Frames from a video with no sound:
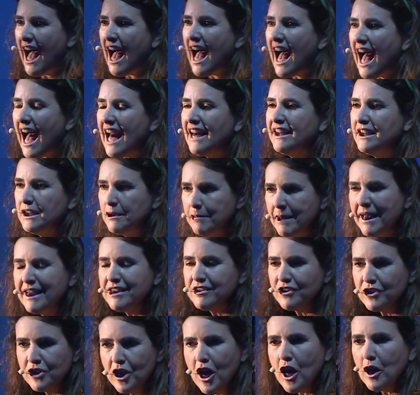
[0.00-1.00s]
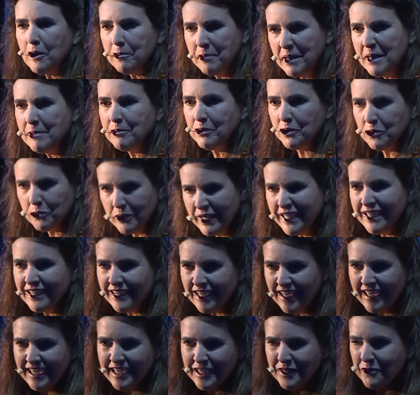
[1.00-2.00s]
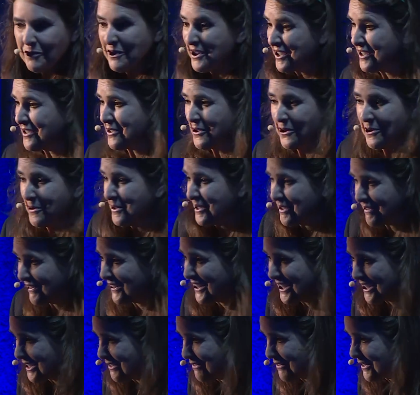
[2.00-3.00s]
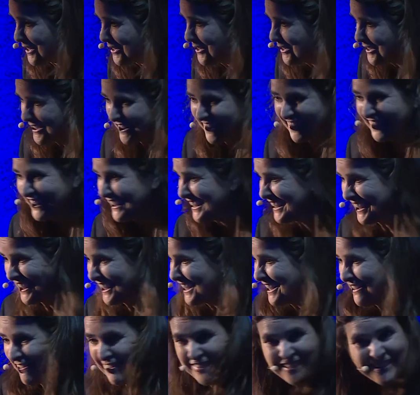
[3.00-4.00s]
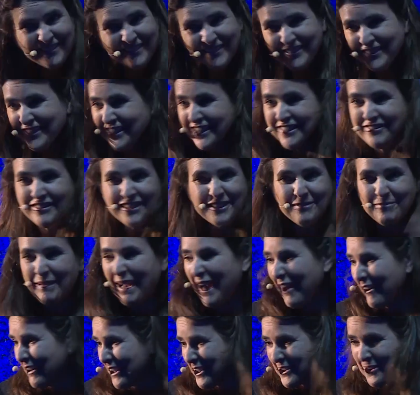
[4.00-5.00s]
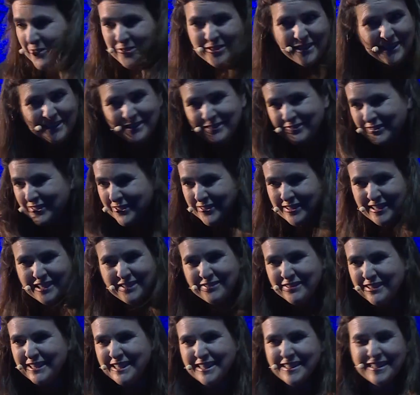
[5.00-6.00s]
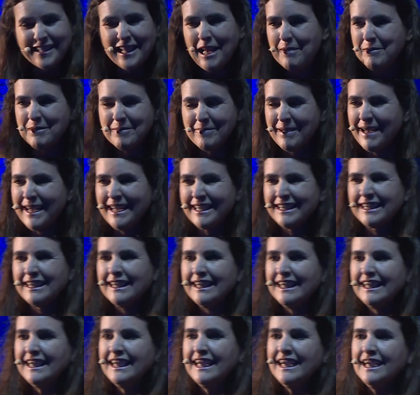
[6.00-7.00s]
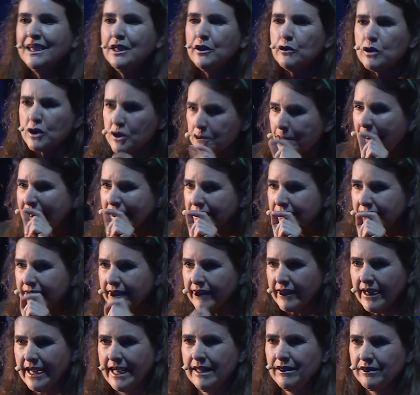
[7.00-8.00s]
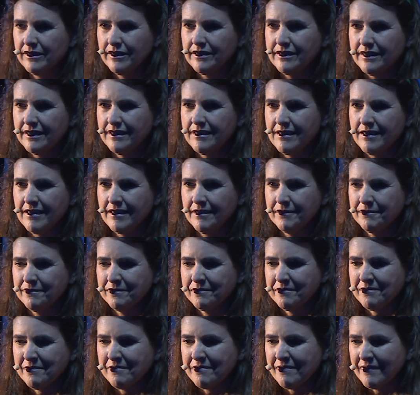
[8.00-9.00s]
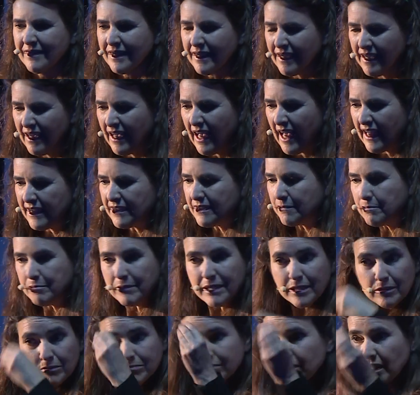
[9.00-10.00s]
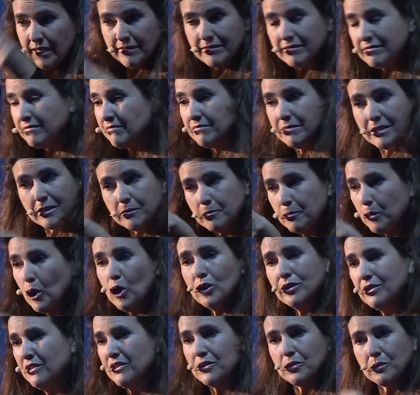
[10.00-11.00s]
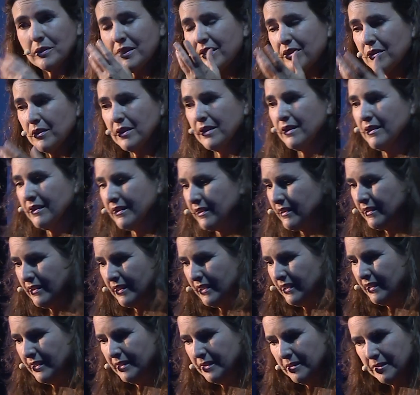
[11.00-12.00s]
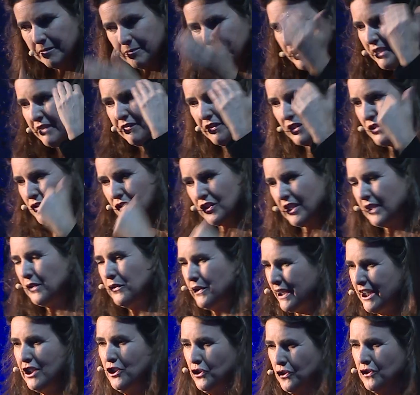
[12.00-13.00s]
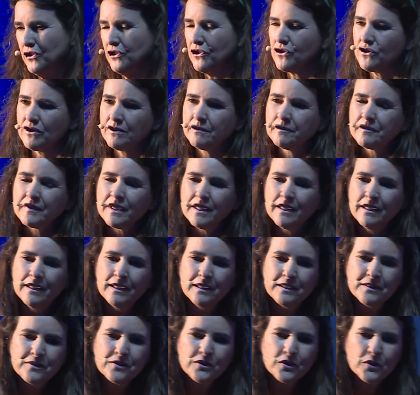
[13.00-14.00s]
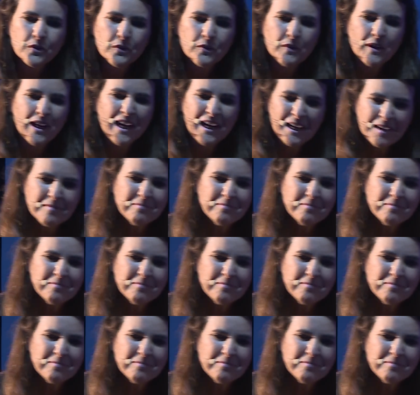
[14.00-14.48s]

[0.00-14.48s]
and it makes the young people realize, which is always very difficult, if you live in Paris or if you live in Islamabad, respect their elders and build bonds with the previous generations. So I